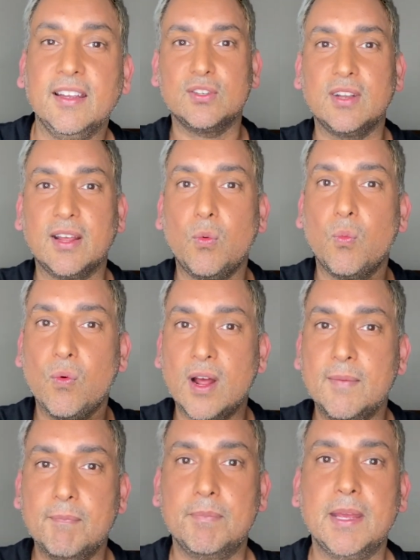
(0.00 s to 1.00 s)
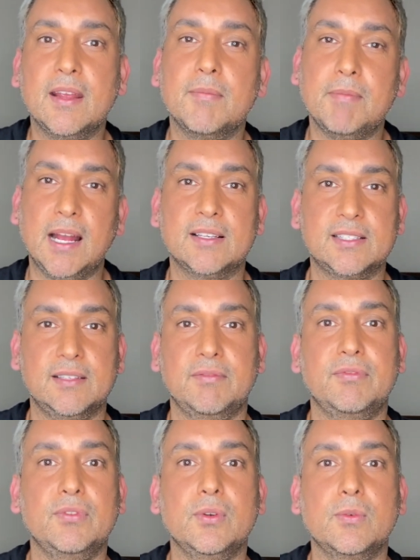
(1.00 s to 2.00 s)
It's like one big
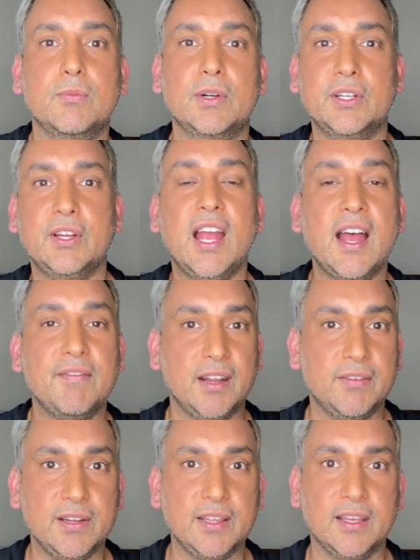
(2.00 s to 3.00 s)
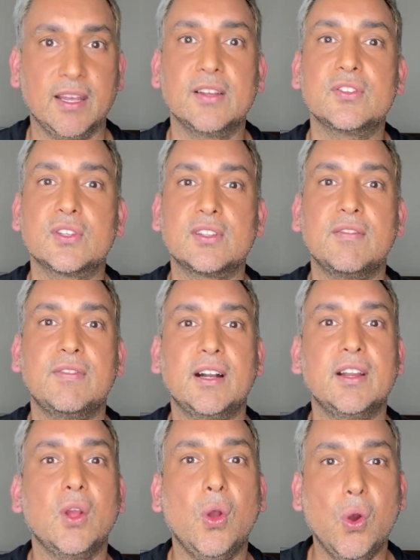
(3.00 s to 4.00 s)
massive room where you have everything. So it's a
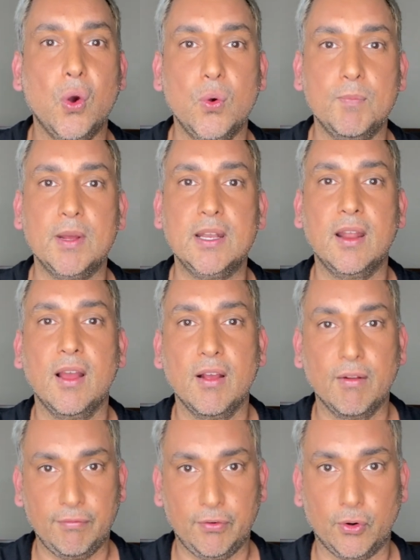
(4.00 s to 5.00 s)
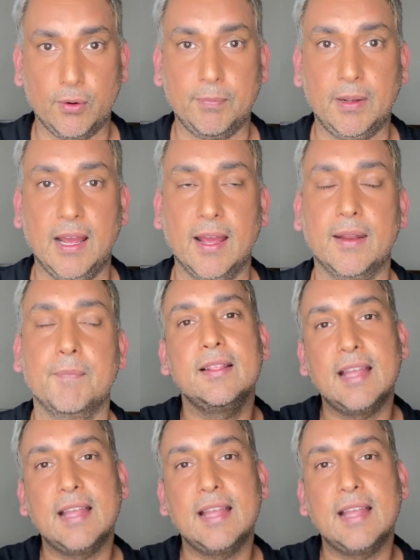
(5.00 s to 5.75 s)
very open floor plan.